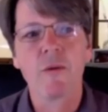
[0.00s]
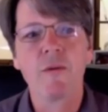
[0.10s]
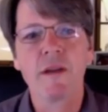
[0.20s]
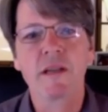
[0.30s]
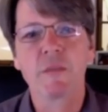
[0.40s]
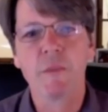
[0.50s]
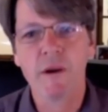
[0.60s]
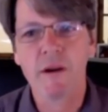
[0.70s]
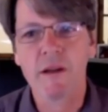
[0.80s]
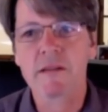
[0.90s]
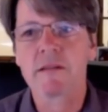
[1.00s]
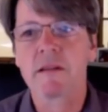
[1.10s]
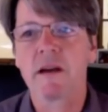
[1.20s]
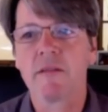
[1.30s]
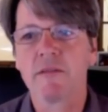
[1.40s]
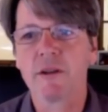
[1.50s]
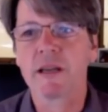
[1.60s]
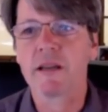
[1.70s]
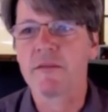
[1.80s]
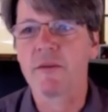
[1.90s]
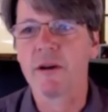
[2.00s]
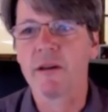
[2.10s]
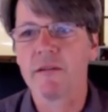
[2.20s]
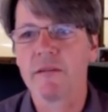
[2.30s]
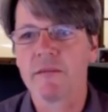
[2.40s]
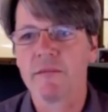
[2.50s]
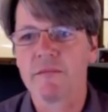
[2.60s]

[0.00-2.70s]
through the experience of looking for it.